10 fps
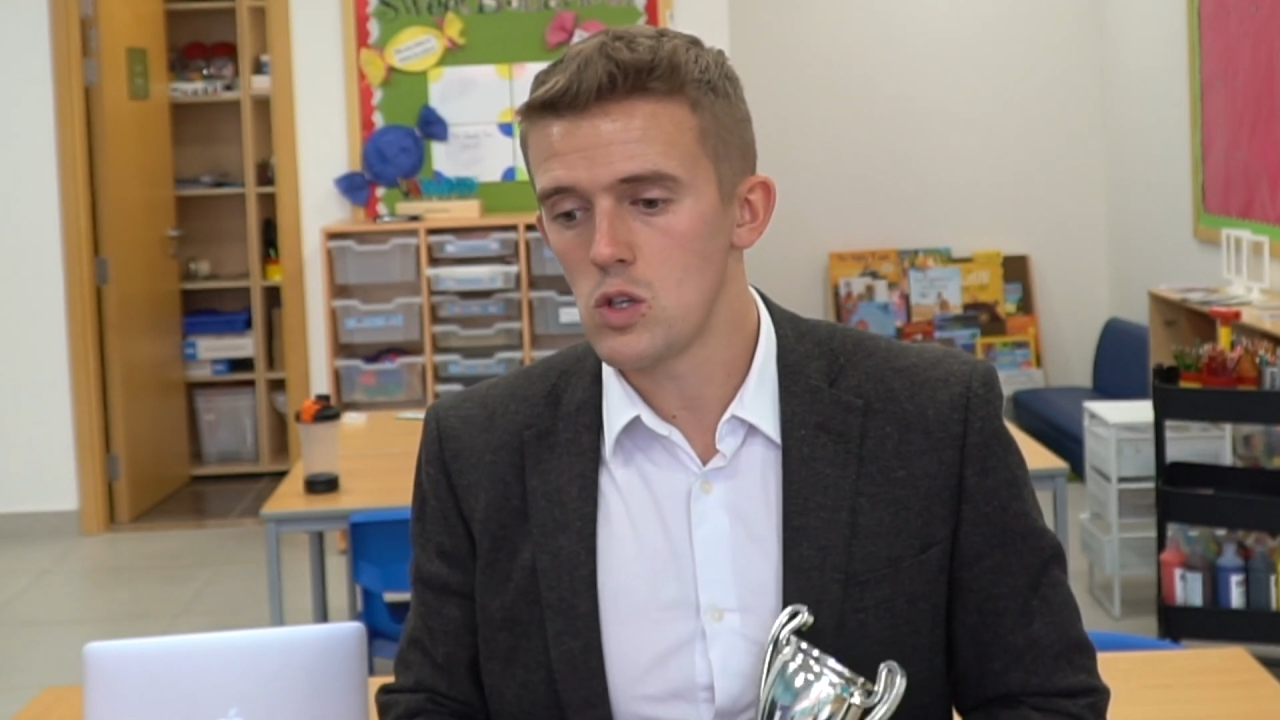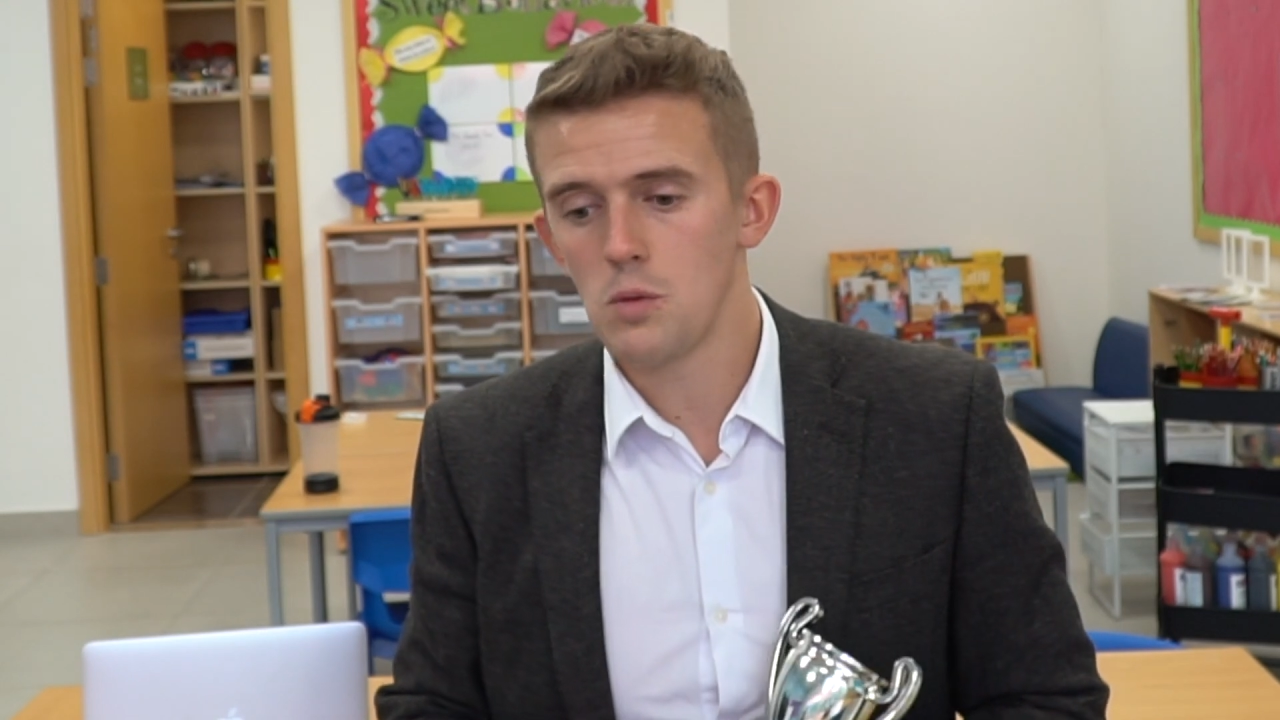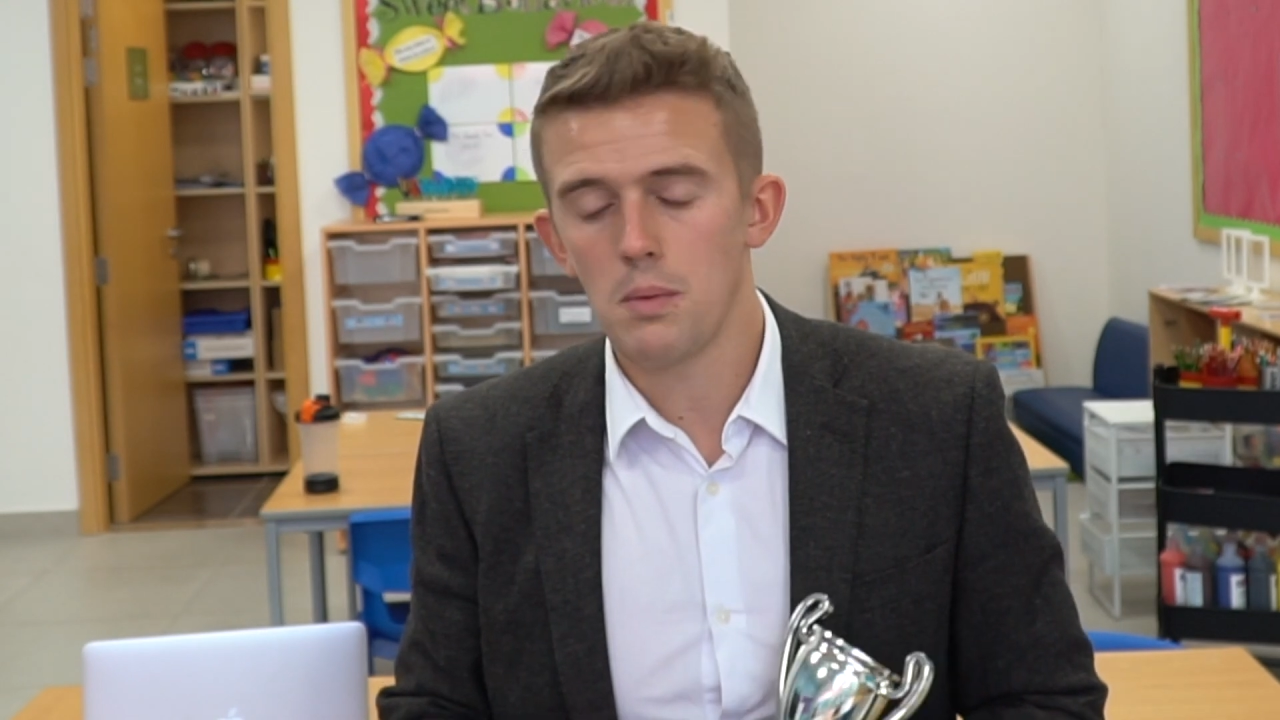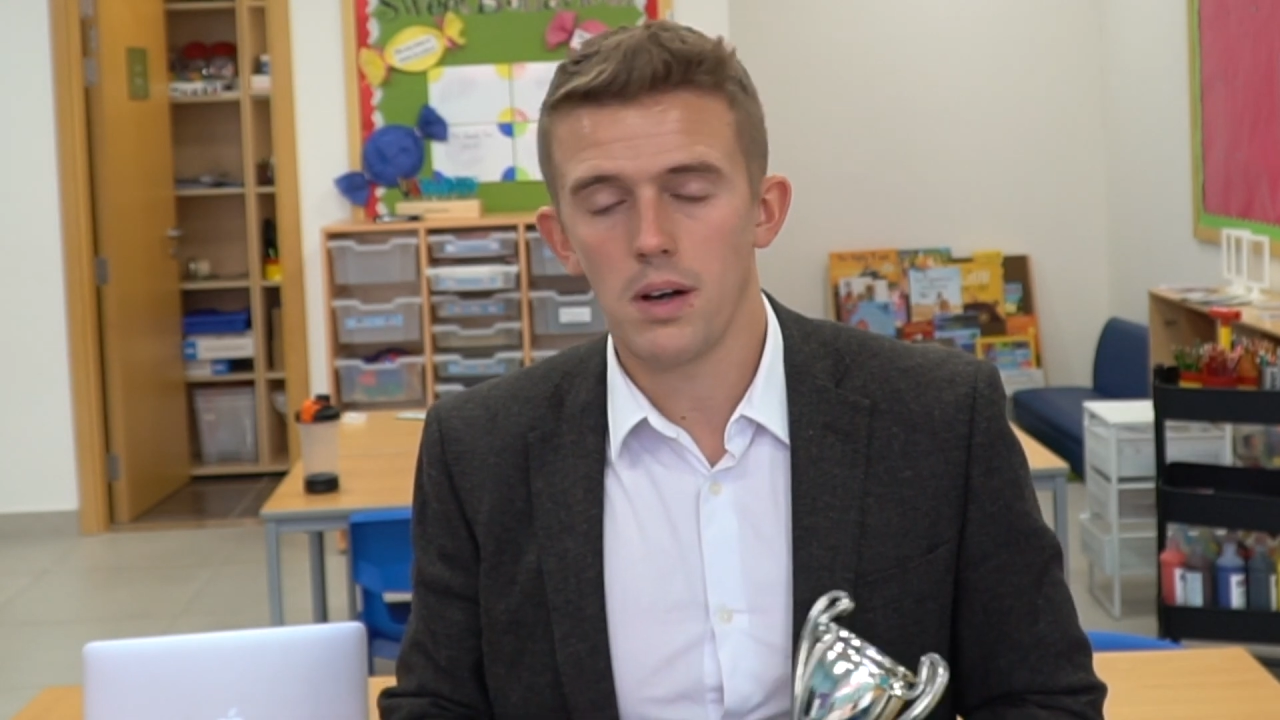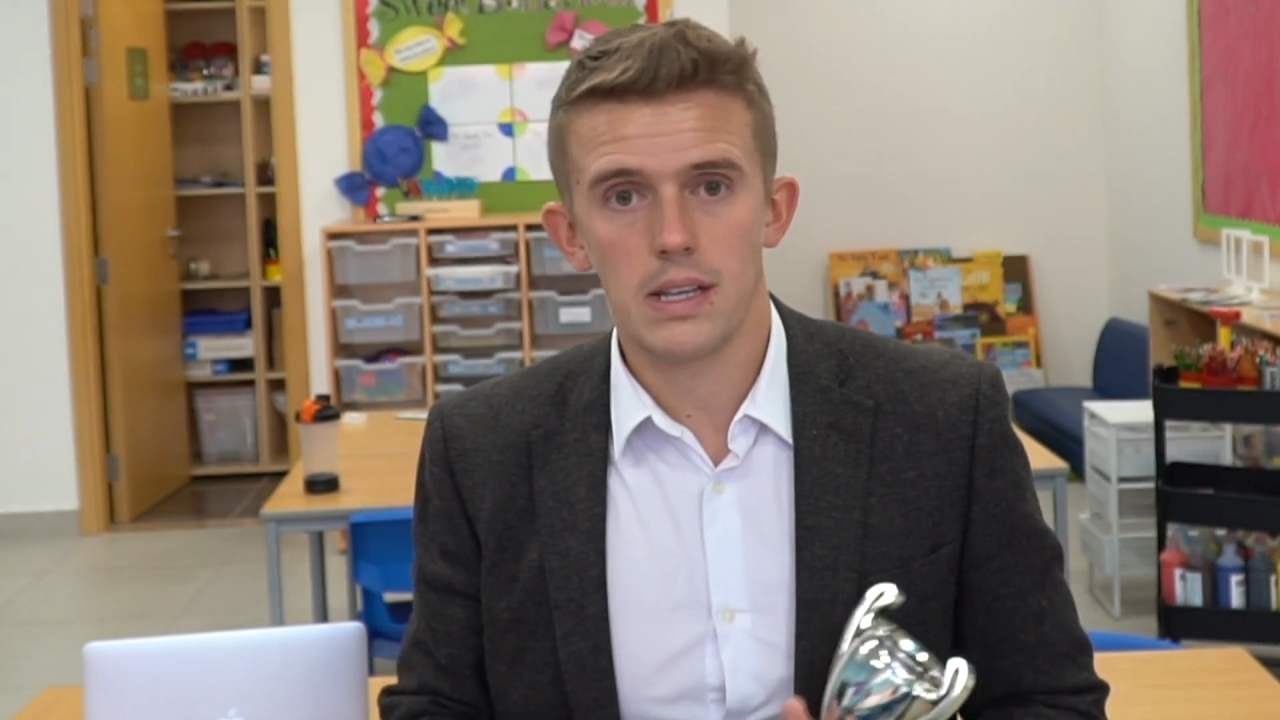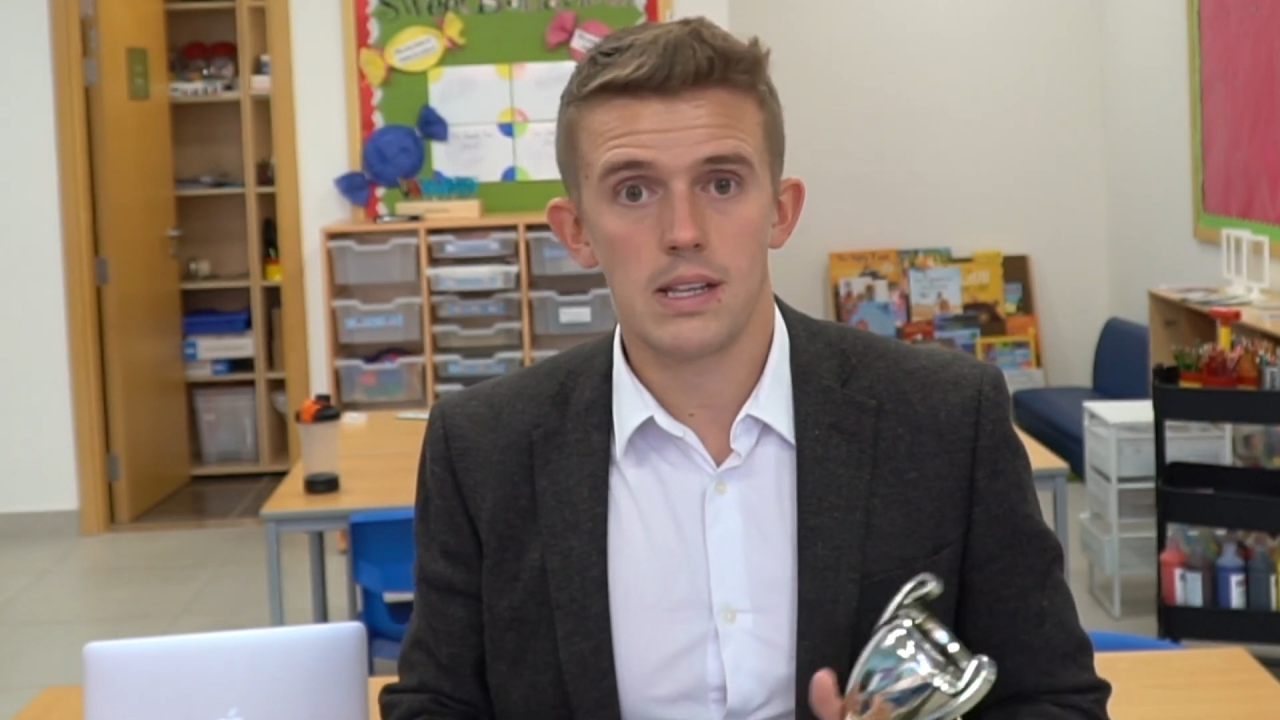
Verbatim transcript: to my